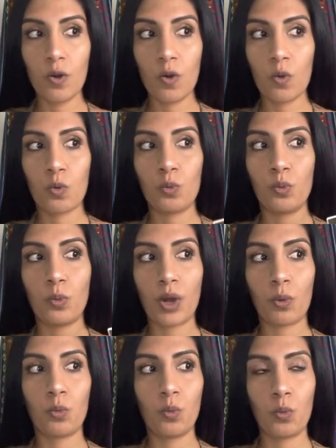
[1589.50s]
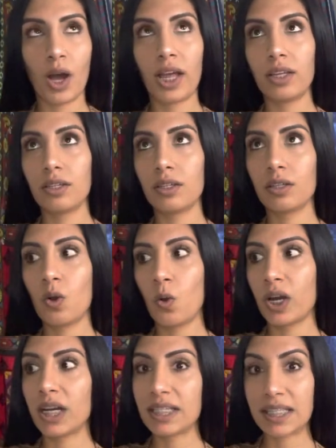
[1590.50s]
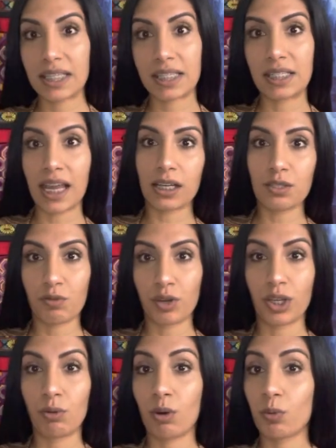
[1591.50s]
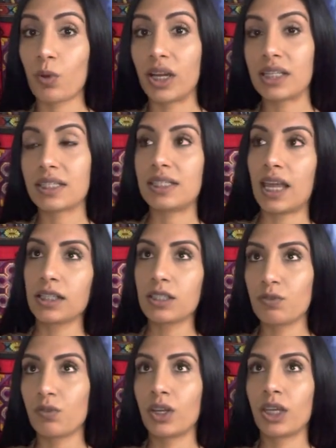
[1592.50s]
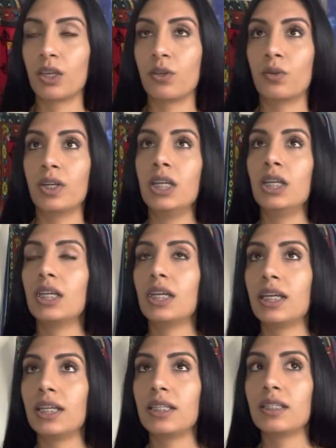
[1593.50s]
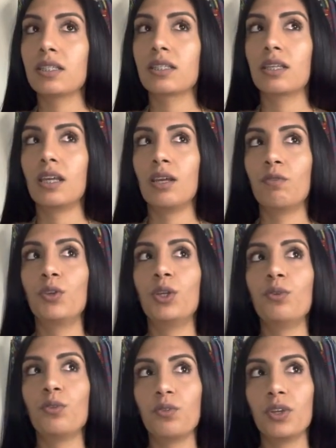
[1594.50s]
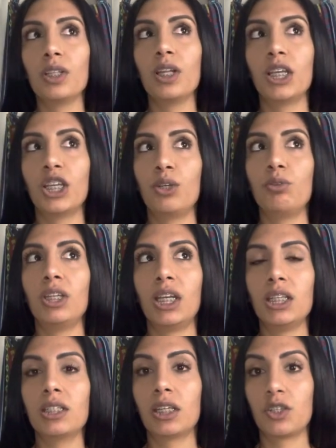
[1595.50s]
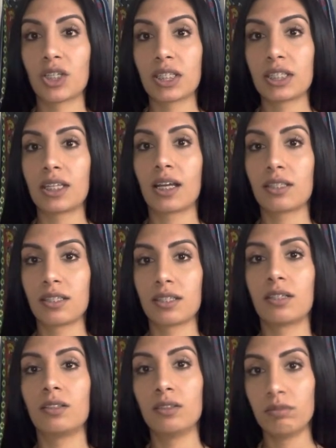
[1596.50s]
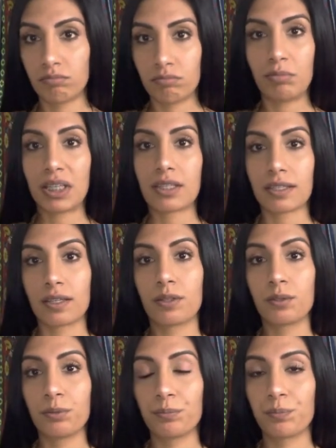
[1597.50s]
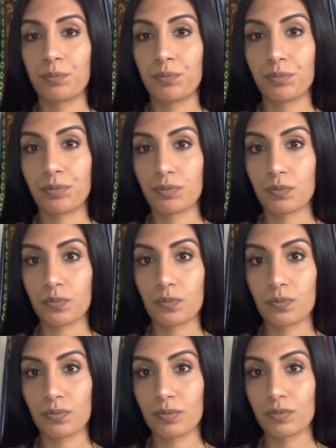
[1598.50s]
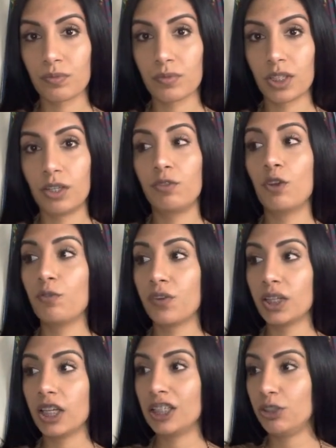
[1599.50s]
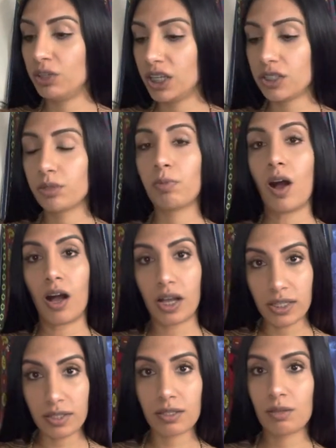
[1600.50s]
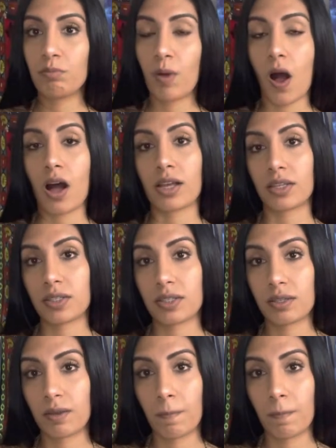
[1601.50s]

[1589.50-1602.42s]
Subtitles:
what course is next for you or what is next for you, is if you feel like you need to just stand still, be still. If you feel like you need to pause, pause.